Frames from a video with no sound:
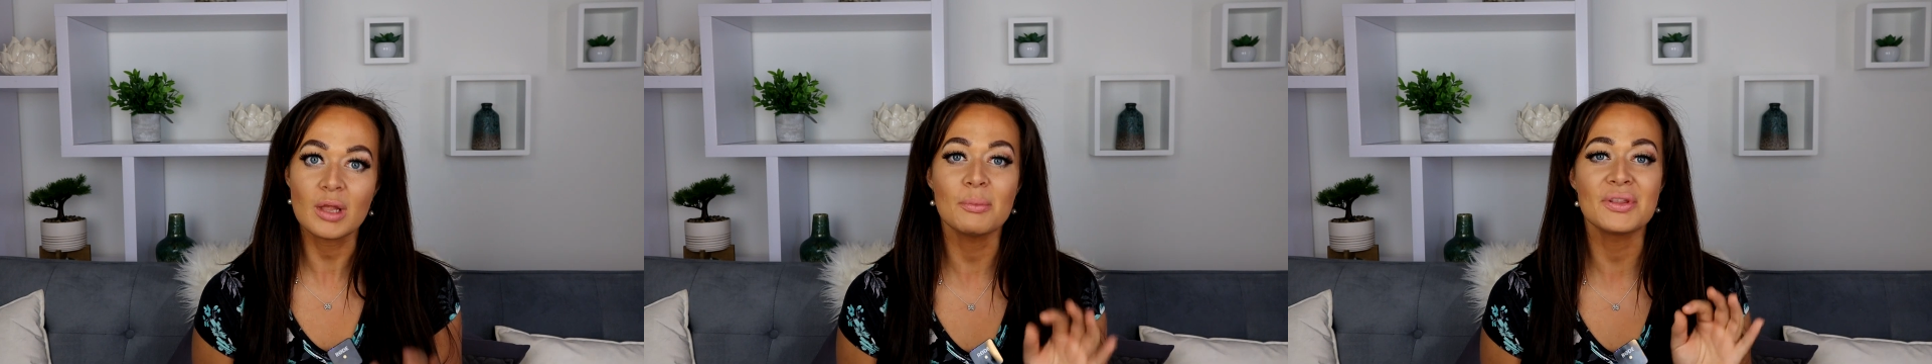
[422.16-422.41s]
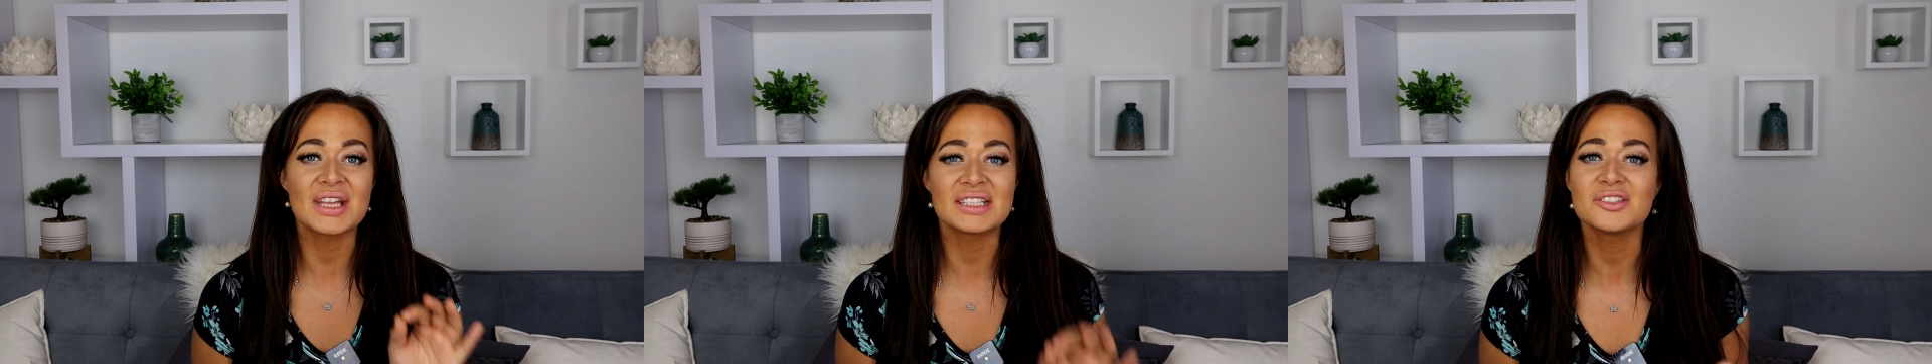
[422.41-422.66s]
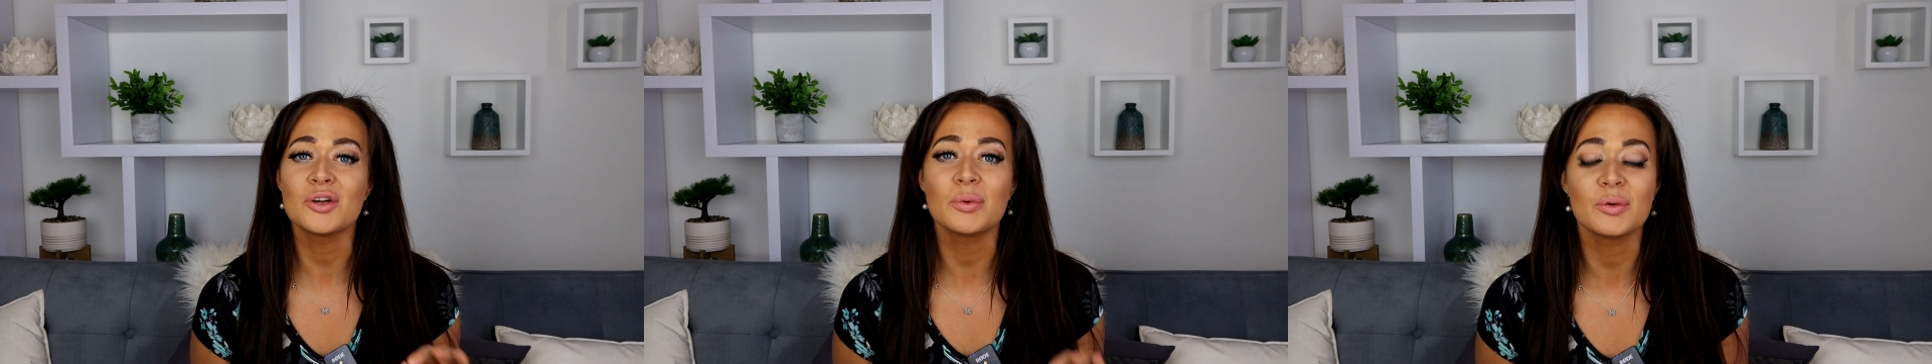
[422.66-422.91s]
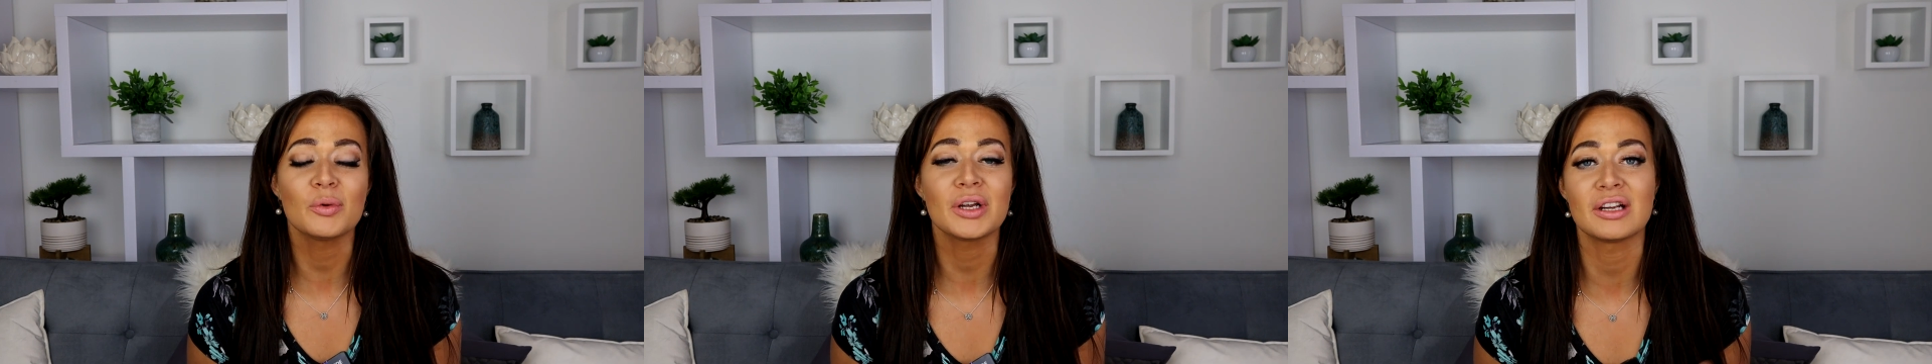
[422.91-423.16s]
But that's not
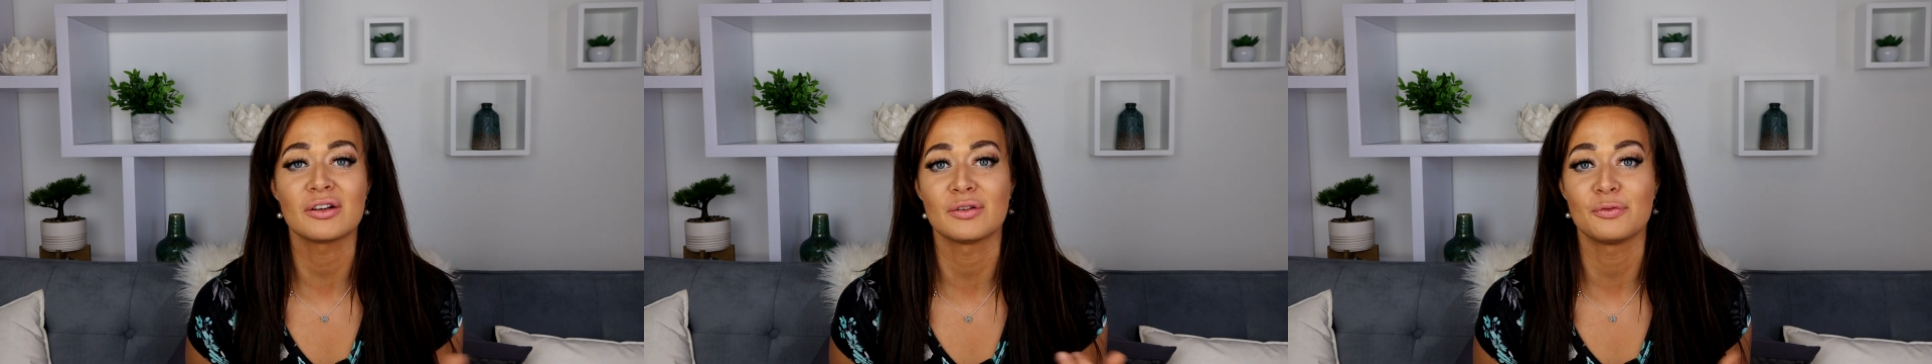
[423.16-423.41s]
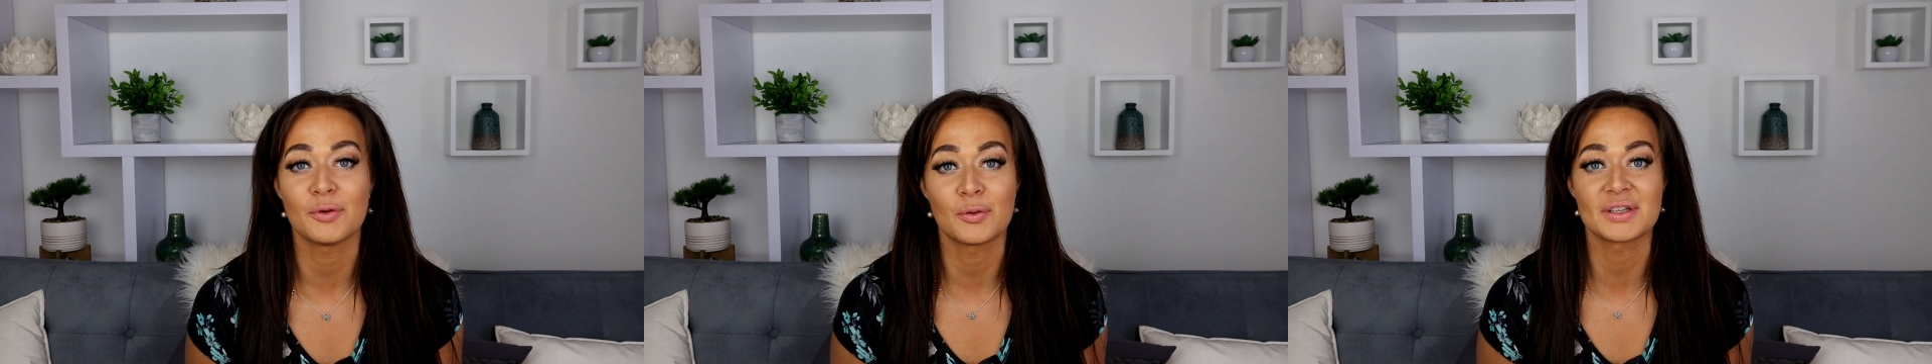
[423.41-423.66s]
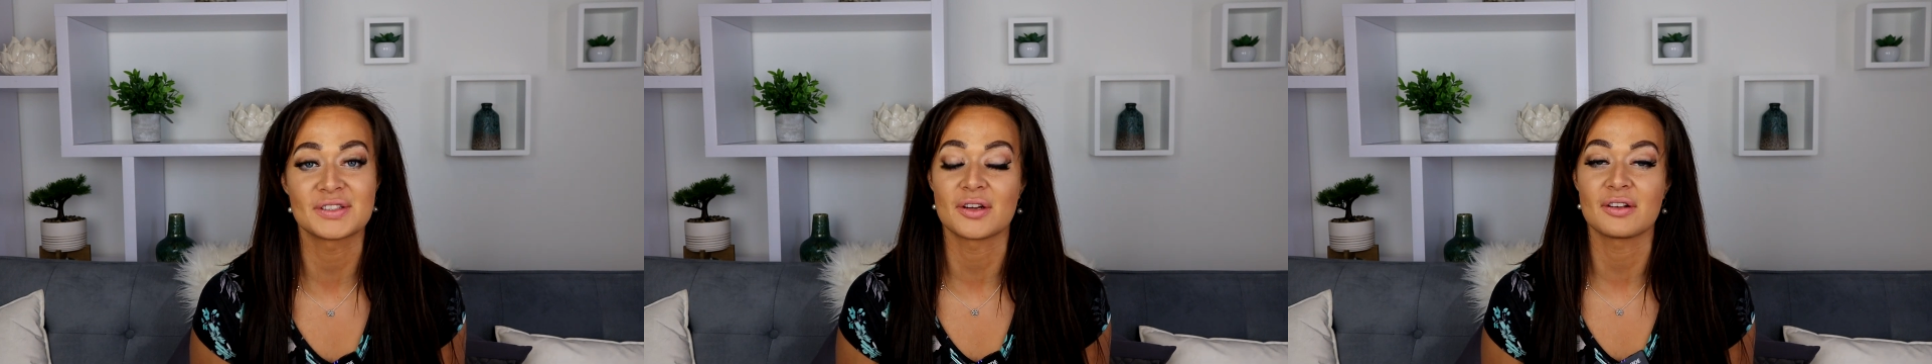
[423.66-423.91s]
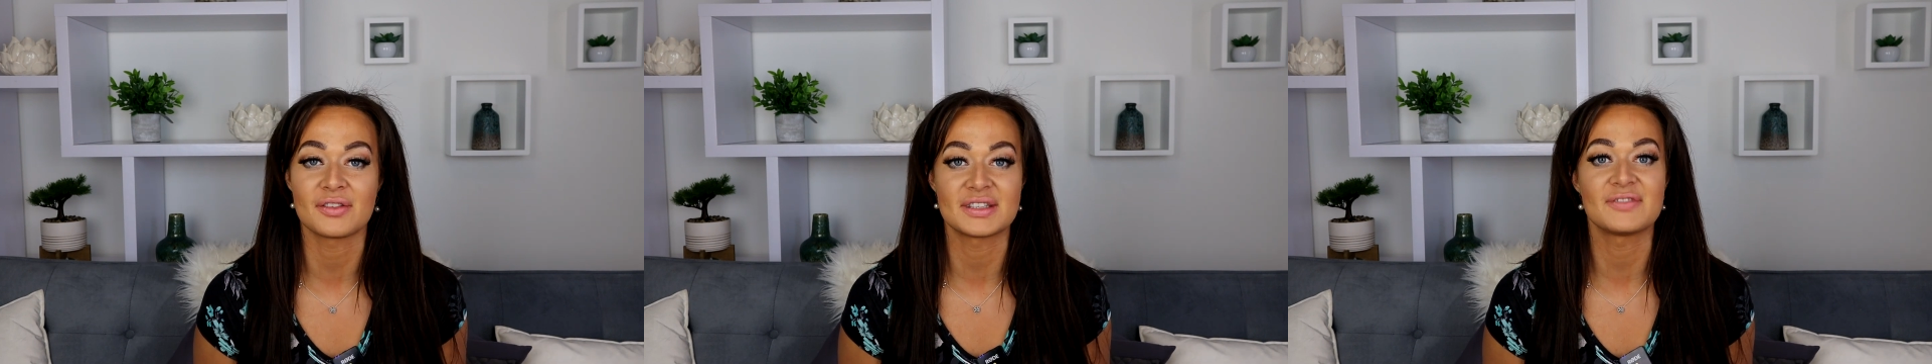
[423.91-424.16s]
what we're here to focus
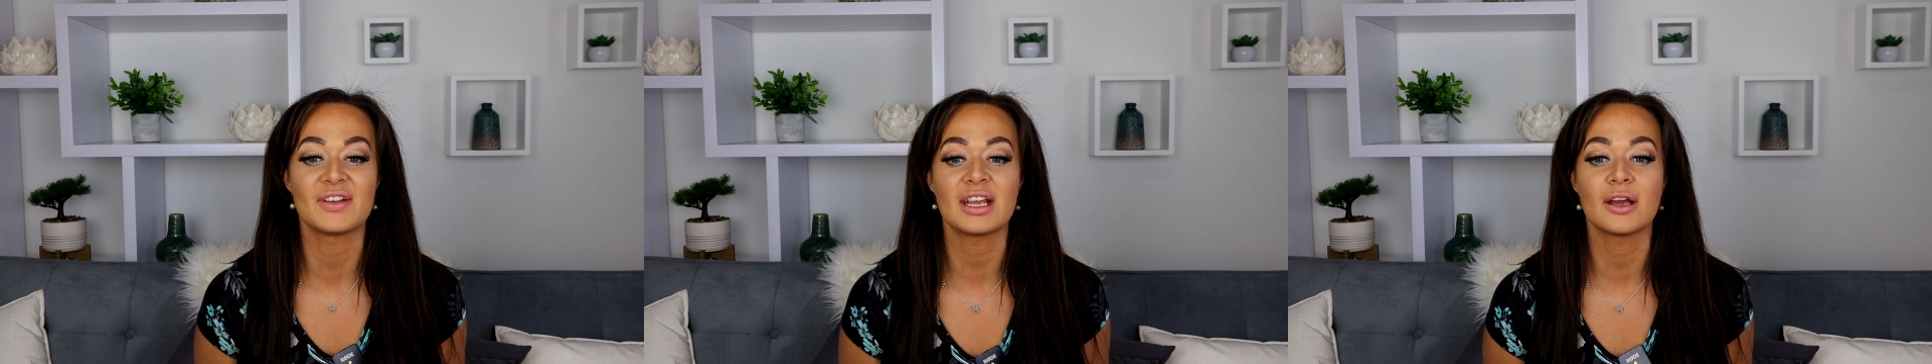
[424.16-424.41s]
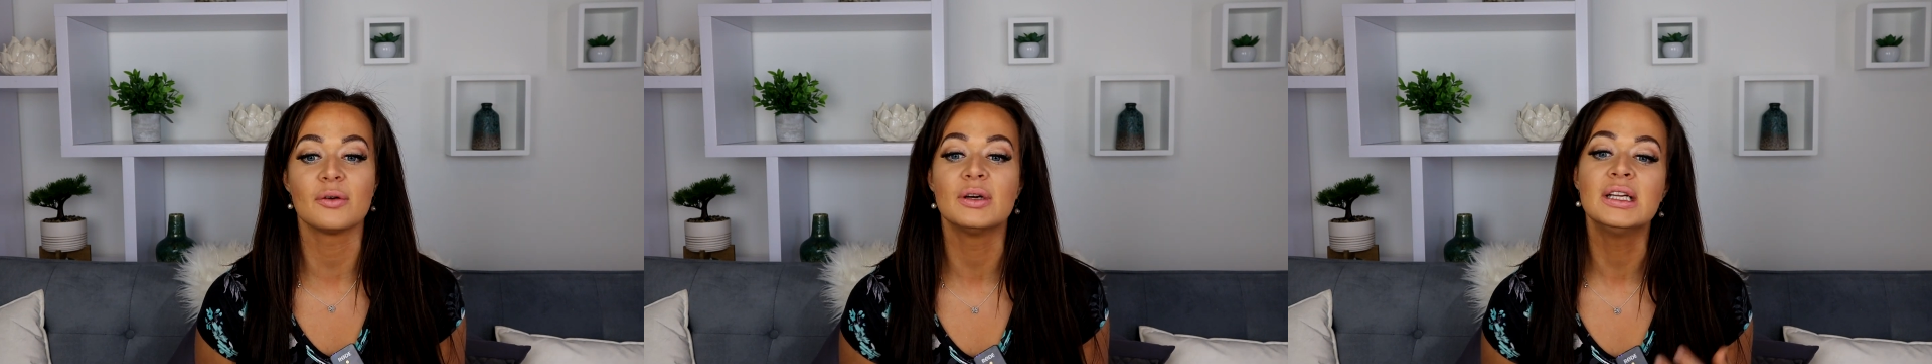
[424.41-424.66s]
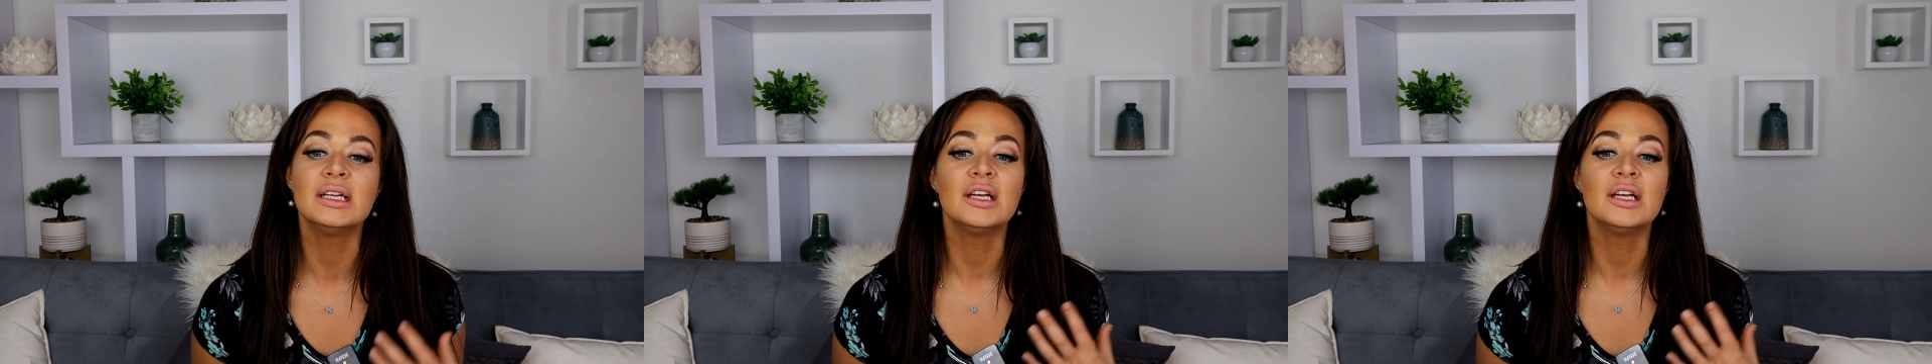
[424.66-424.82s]
on in this video.